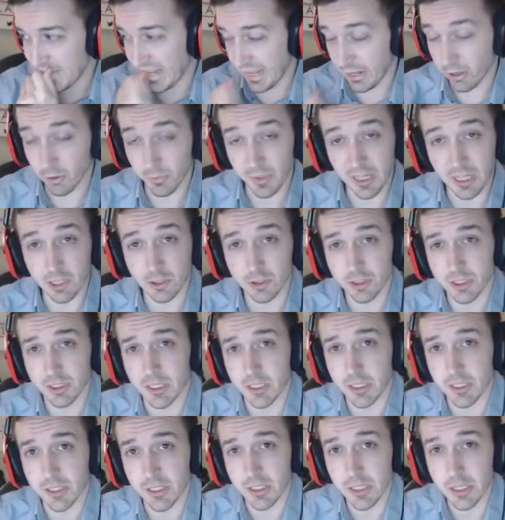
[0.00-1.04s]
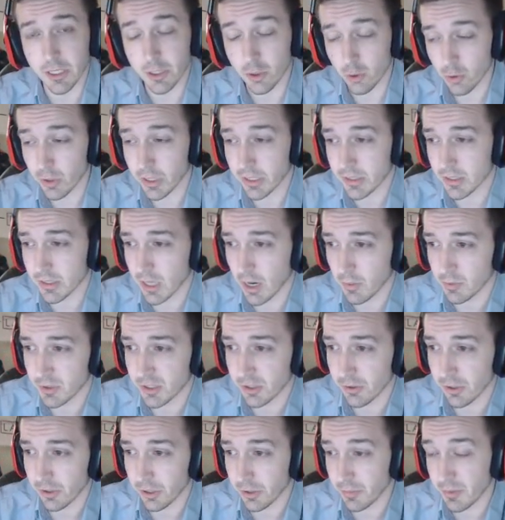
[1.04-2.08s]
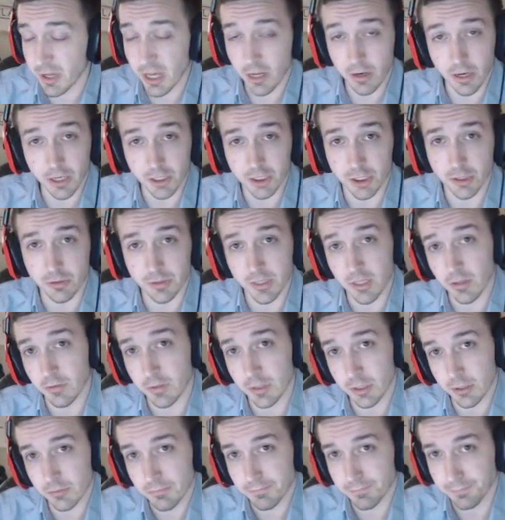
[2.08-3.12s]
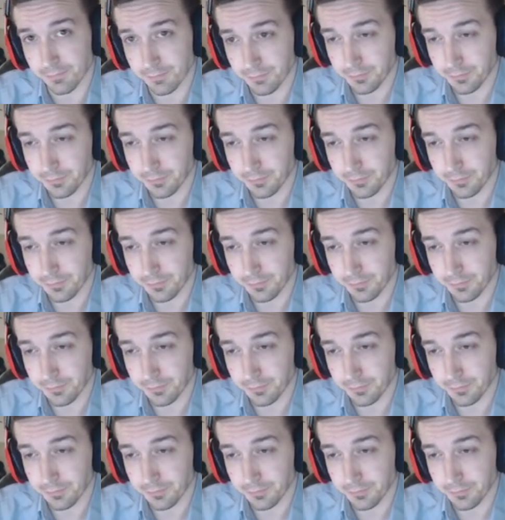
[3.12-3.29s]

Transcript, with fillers: it'll be interesting to see who gets an opportunity to be on national television.